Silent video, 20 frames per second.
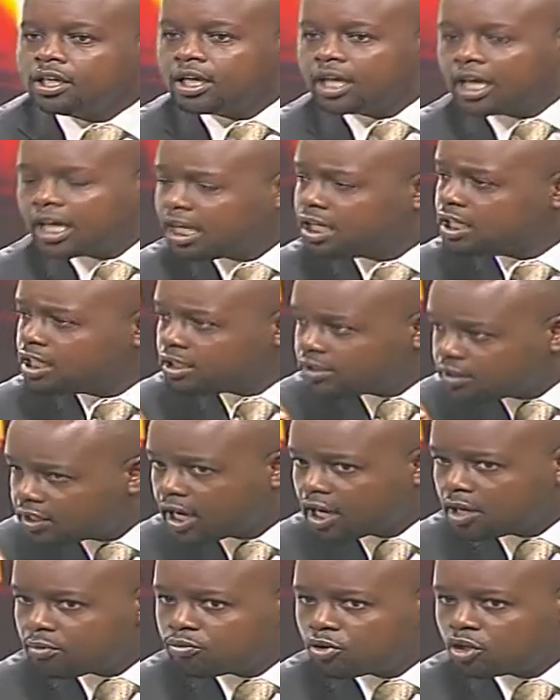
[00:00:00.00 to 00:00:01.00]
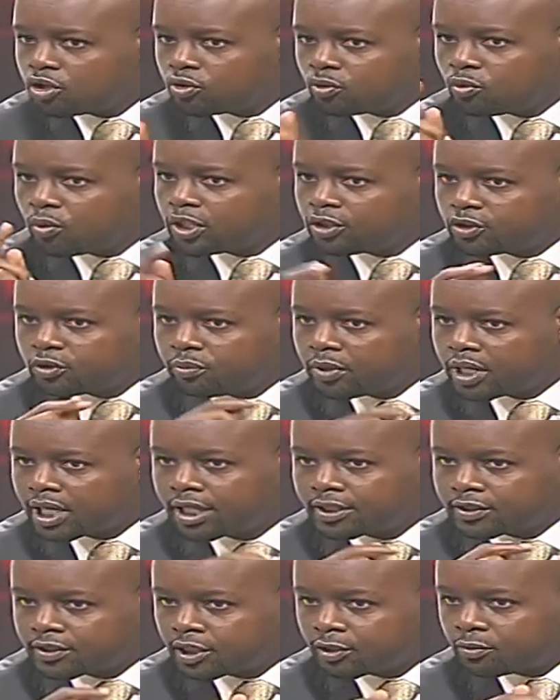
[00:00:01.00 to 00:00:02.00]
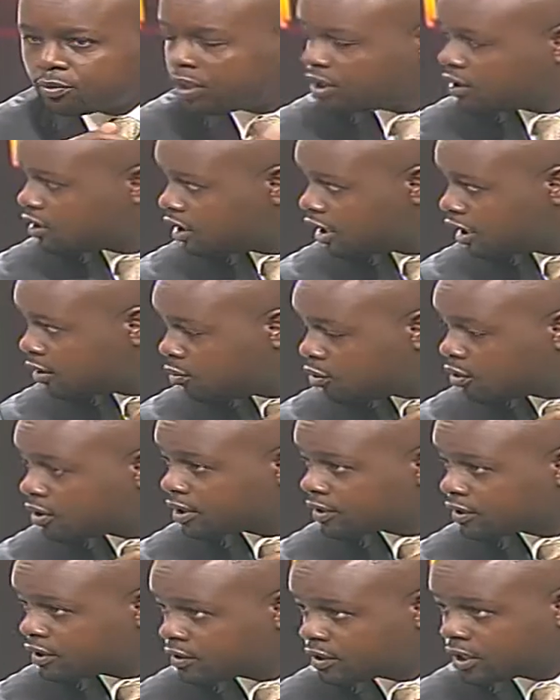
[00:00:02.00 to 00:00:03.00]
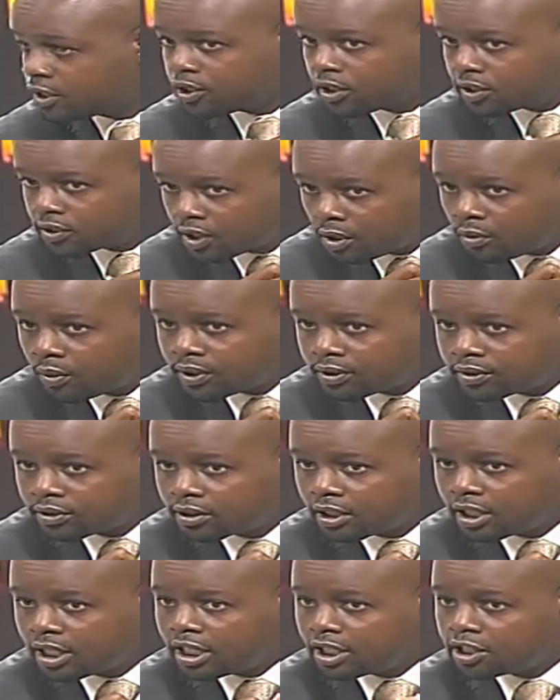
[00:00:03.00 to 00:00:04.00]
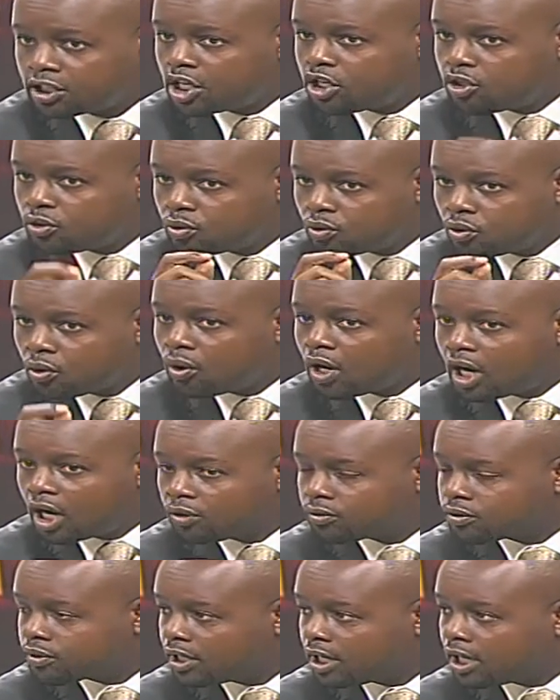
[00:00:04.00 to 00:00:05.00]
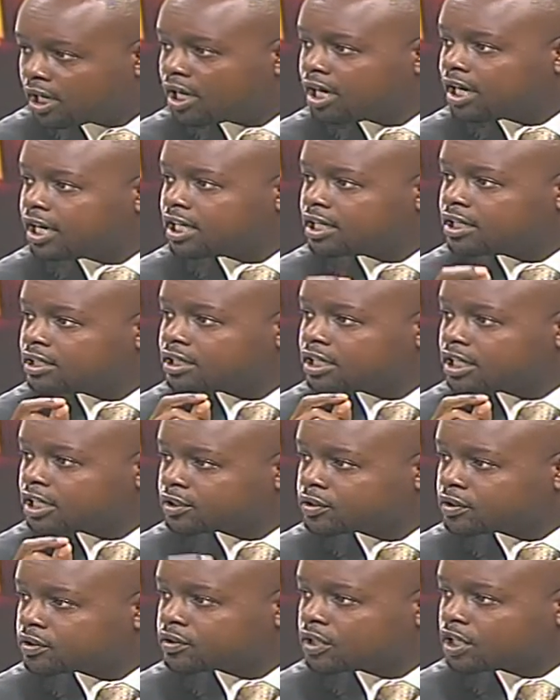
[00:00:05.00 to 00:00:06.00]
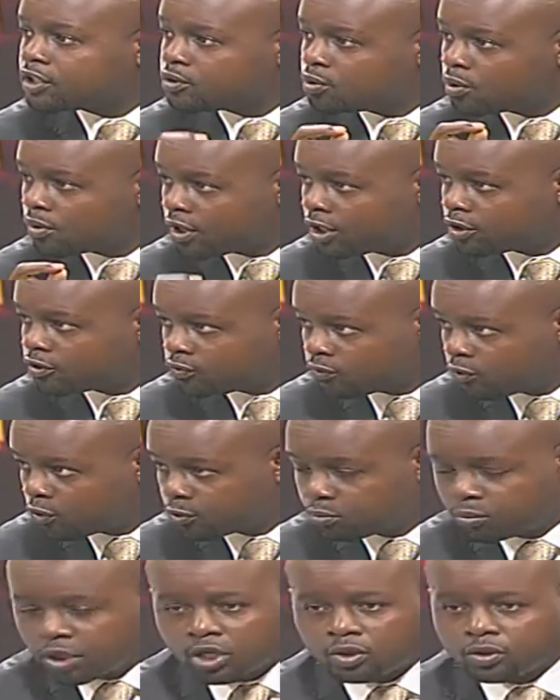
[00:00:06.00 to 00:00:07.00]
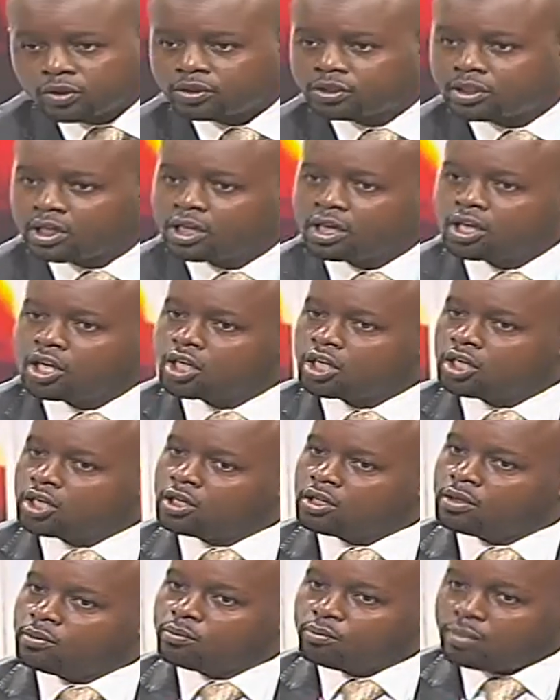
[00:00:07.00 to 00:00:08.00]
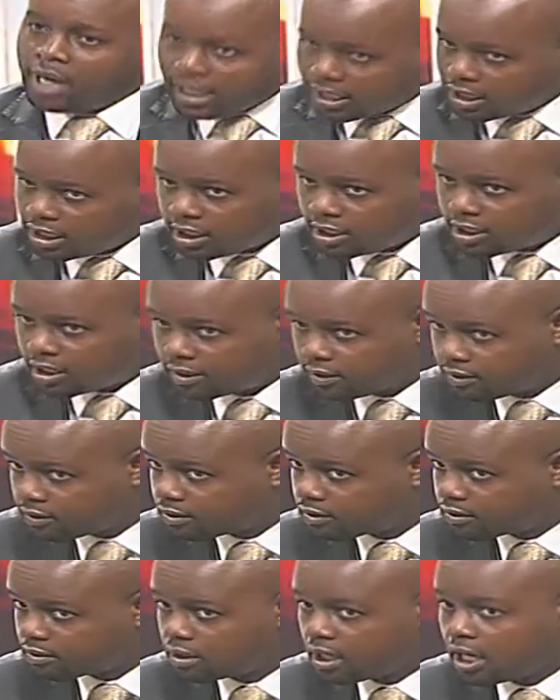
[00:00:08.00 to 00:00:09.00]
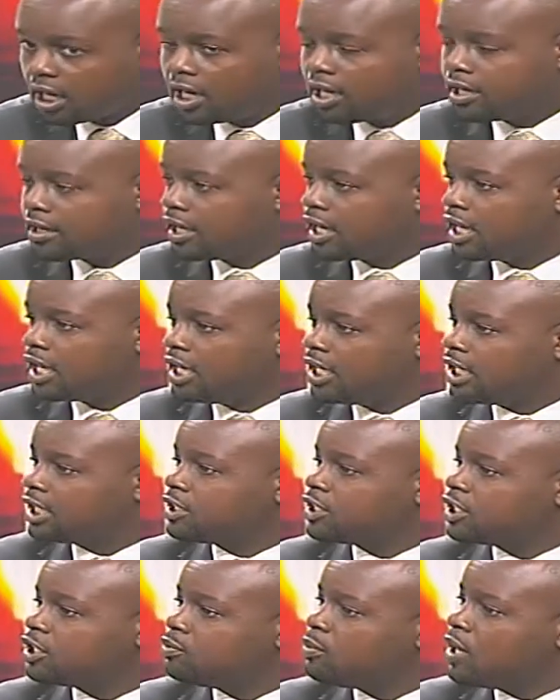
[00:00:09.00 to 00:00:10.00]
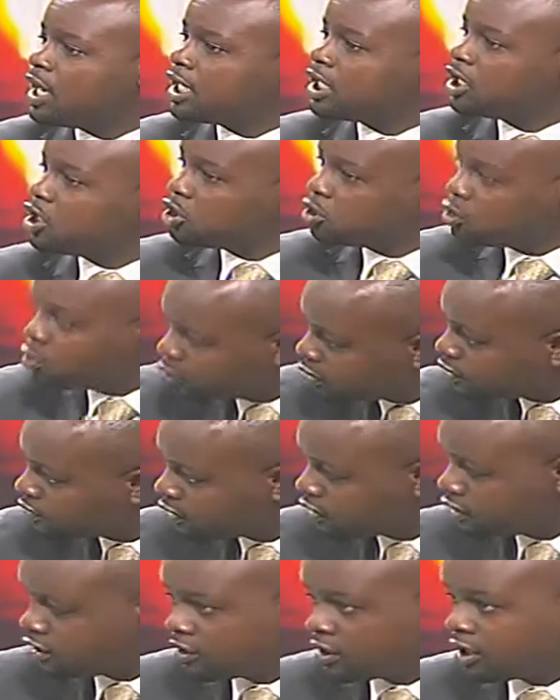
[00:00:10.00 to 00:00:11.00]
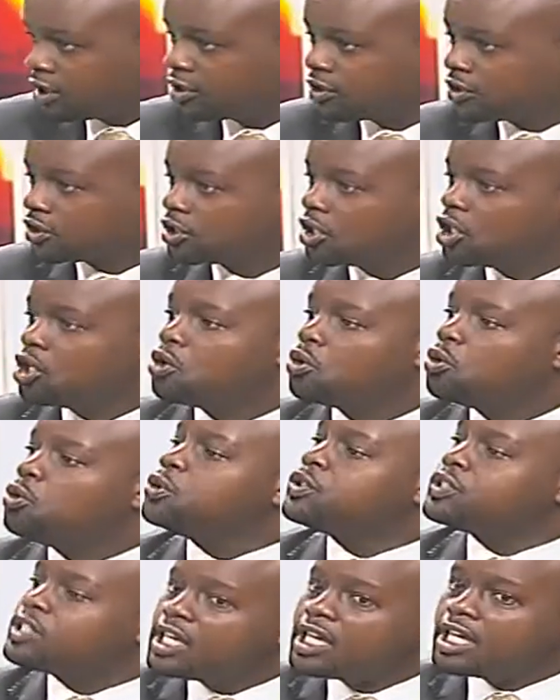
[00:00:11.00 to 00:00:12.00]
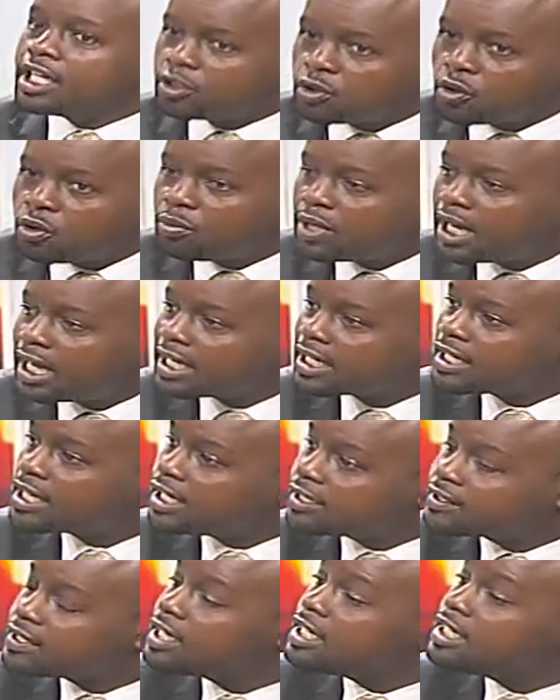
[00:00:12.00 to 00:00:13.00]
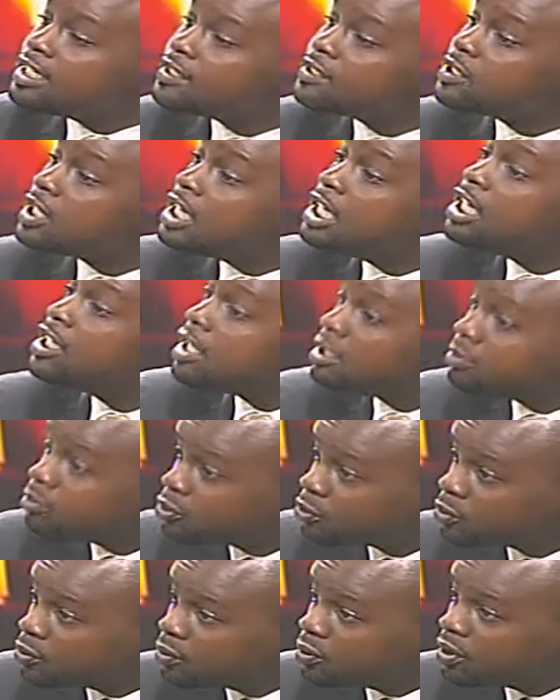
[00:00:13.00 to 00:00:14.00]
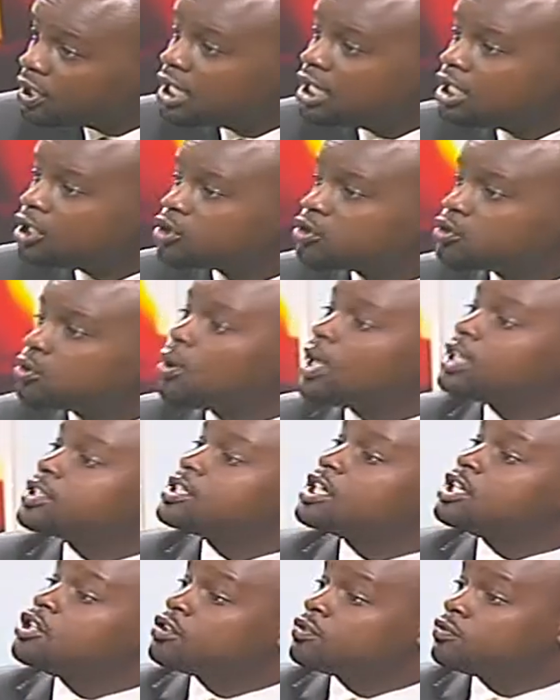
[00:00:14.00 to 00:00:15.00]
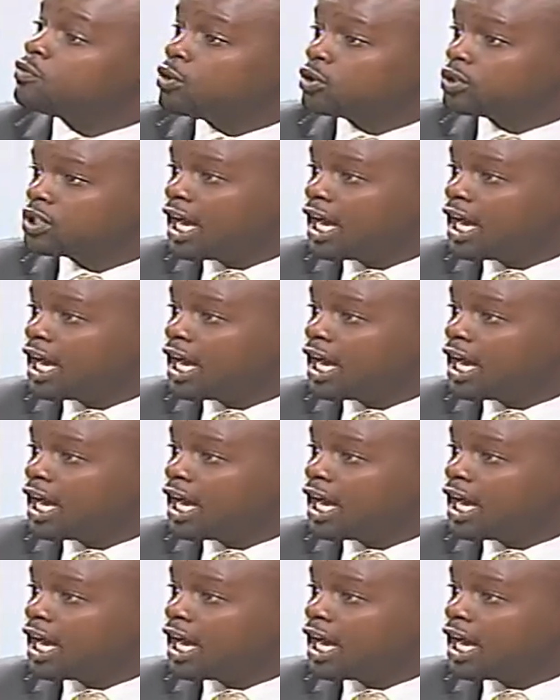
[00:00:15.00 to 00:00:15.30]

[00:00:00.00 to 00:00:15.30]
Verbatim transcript: Anytime you want to make a statement in a democracy such as ours, then you go out there and exercise your right to vote because Bad leaders are elected by good citizens who stay at home like NASA is telling them to, so as they don't vote.